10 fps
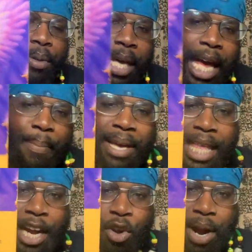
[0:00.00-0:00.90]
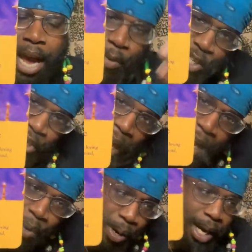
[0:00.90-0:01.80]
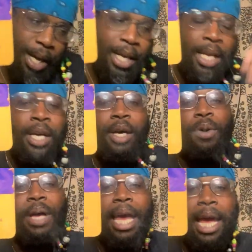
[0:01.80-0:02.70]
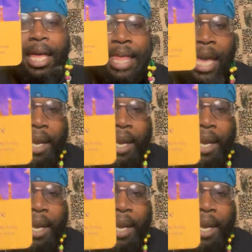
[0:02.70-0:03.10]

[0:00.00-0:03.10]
okay, being that crown chakra, okay, that